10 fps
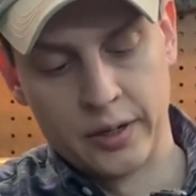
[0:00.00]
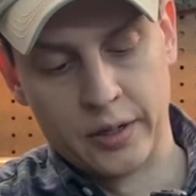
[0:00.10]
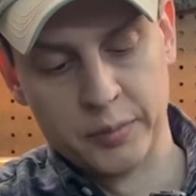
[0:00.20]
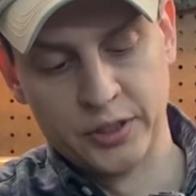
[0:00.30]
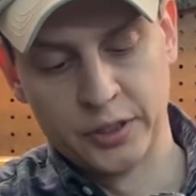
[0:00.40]

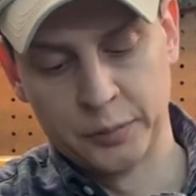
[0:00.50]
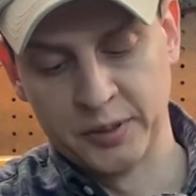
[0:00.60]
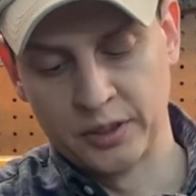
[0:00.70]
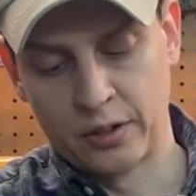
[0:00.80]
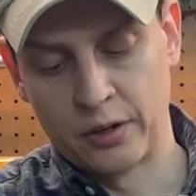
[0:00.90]

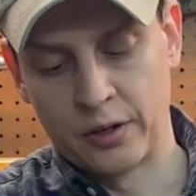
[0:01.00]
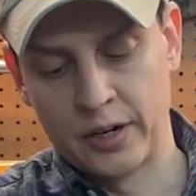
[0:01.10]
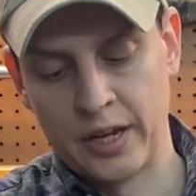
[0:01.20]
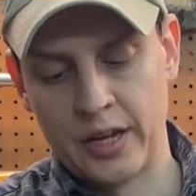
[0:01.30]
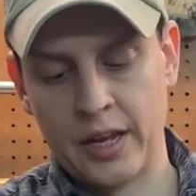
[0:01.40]
adjustments are,
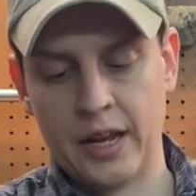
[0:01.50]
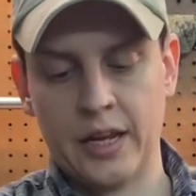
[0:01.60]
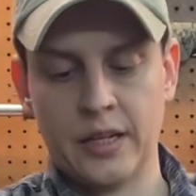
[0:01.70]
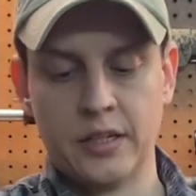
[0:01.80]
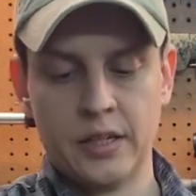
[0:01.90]

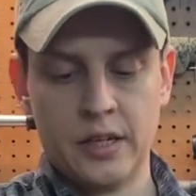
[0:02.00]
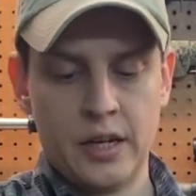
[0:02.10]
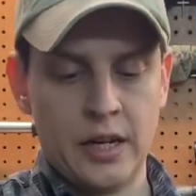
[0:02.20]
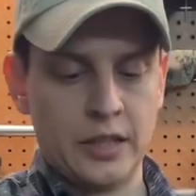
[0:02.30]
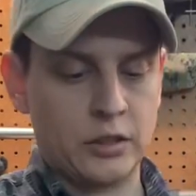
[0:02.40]
and
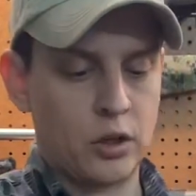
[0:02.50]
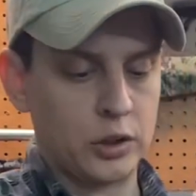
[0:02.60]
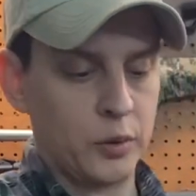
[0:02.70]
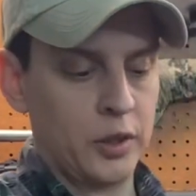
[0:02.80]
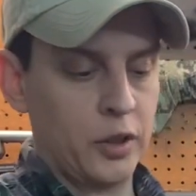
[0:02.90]
it's
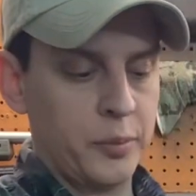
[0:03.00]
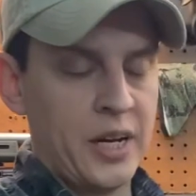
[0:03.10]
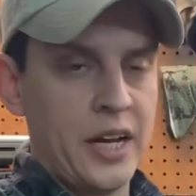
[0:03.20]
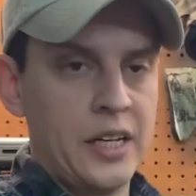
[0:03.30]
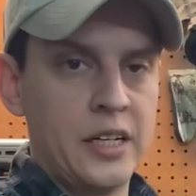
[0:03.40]
also
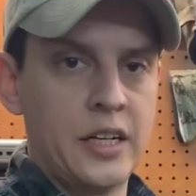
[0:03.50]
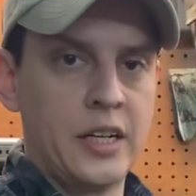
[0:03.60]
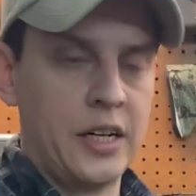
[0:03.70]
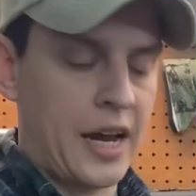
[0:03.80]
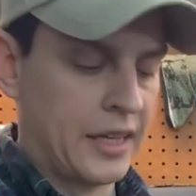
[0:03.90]
illuminated.
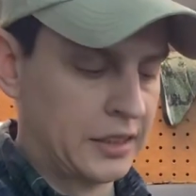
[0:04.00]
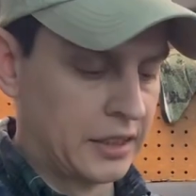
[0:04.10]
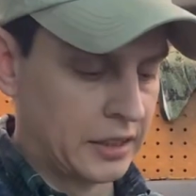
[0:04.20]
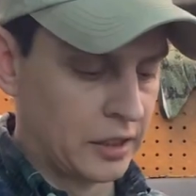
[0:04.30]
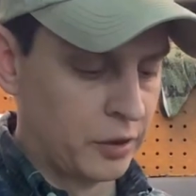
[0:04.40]
It has
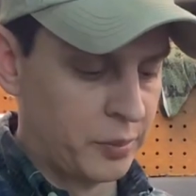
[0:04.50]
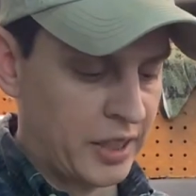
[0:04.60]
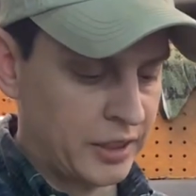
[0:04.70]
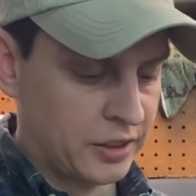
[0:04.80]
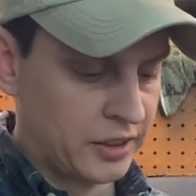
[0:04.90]
6
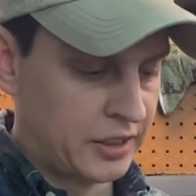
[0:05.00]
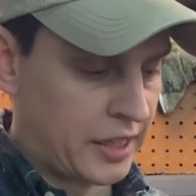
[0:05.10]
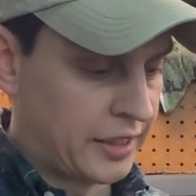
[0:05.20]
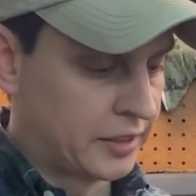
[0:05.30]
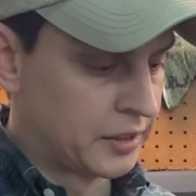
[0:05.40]
illumination
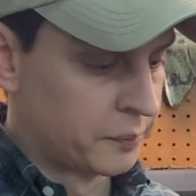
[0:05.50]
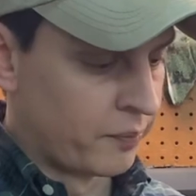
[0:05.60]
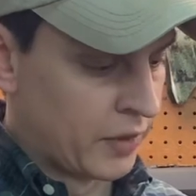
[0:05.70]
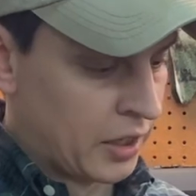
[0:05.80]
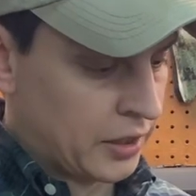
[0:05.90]
settings,
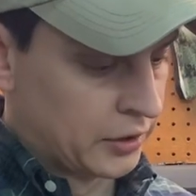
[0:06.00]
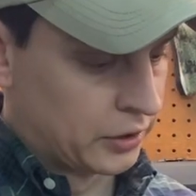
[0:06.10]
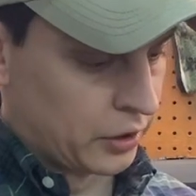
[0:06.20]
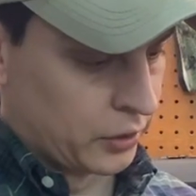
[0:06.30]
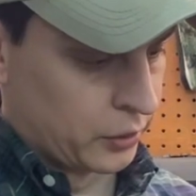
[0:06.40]

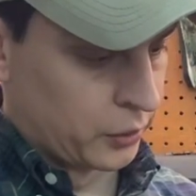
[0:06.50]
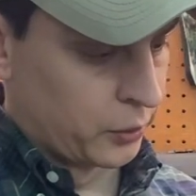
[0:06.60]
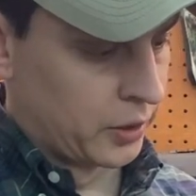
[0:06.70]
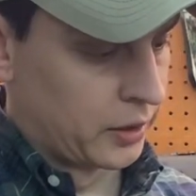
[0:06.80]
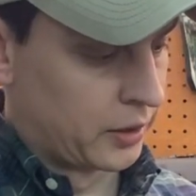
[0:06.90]

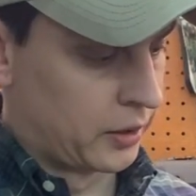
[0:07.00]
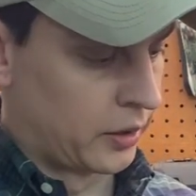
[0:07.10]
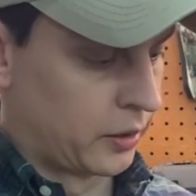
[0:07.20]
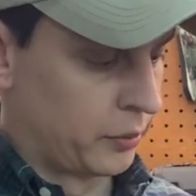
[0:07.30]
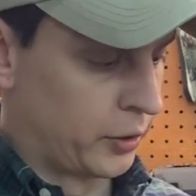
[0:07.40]
so
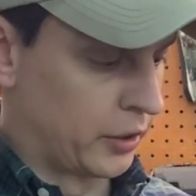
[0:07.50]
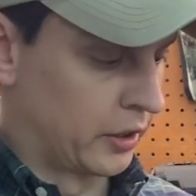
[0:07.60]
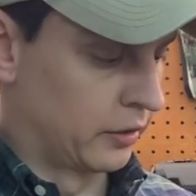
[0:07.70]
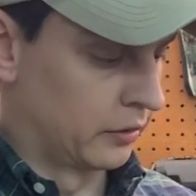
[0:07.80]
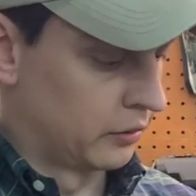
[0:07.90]
you
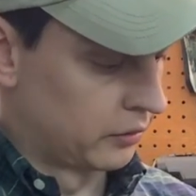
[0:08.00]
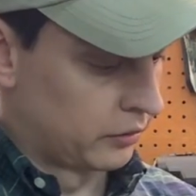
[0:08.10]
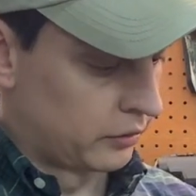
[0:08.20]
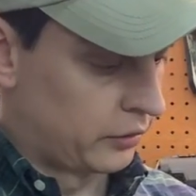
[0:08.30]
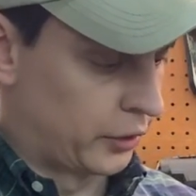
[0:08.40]

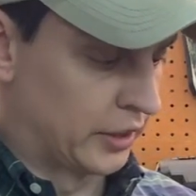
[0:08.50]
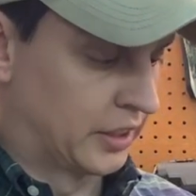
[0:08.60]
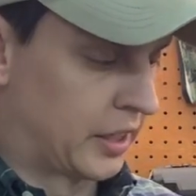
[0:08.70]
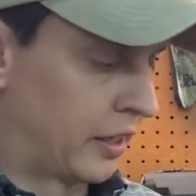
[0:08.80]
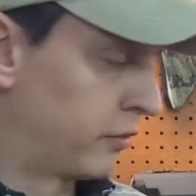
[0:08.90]
can
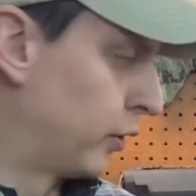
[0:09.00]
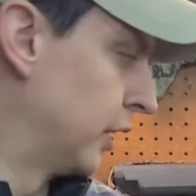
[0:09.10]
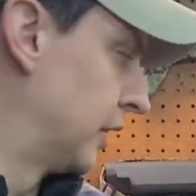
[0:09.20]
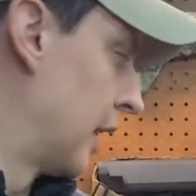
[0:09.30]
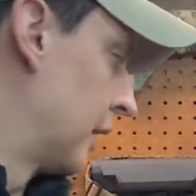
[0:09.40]
set it for
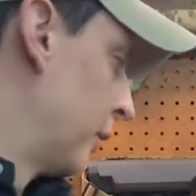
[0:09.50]
exactly